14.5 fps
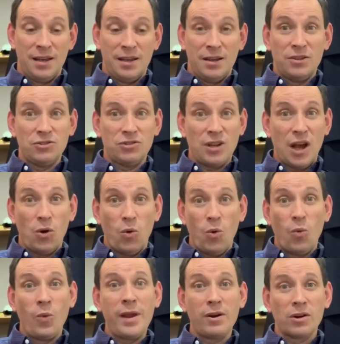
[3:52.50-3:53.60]
So
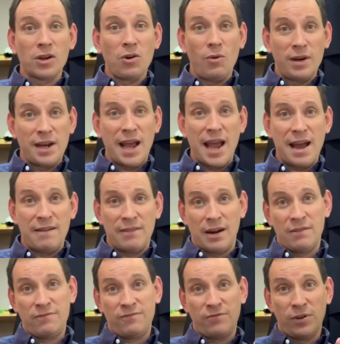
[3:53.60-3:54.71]
we are going to have
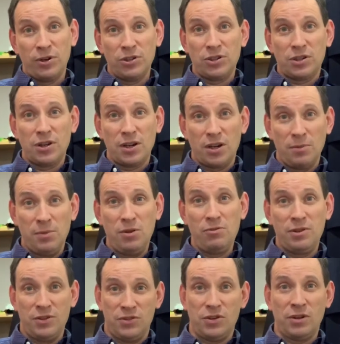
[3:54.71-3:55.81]
our first
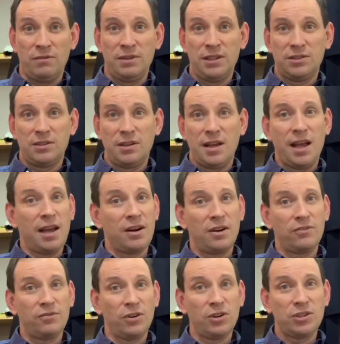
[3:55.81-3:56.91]
communion service at our
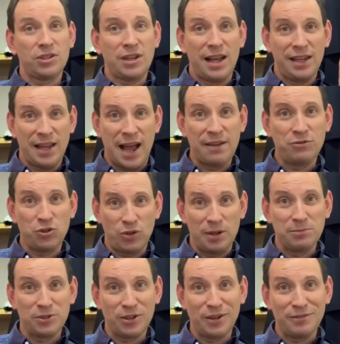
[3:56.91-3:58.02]
first live stream
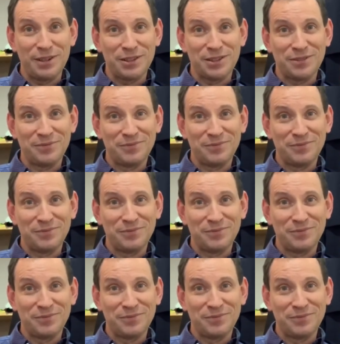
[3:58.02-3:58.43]
service.